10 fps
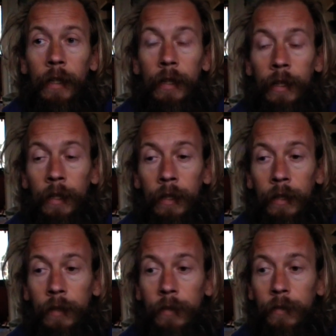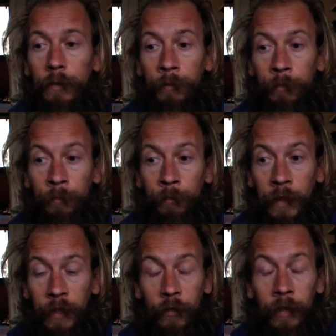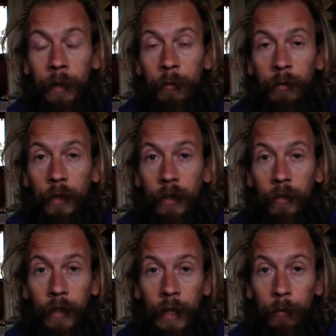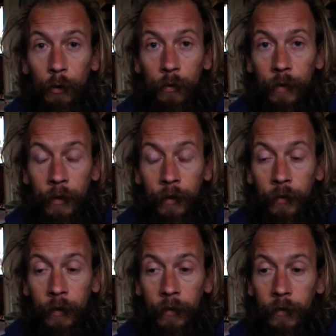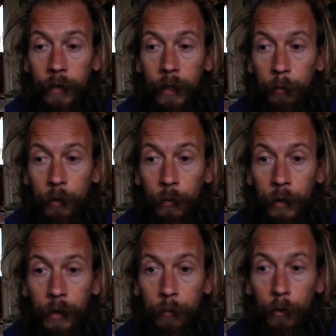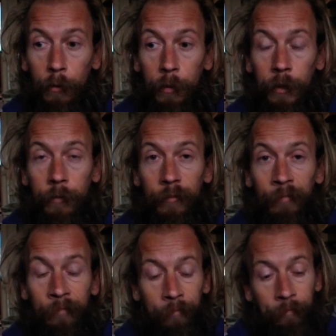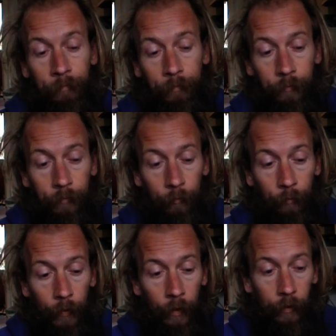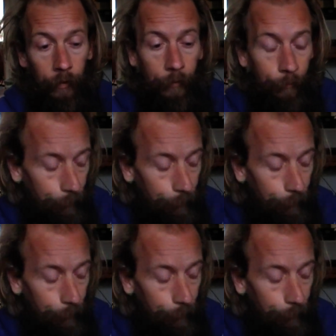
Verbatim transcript: uh, it seemed it seemed all very sincere between them all, but you know,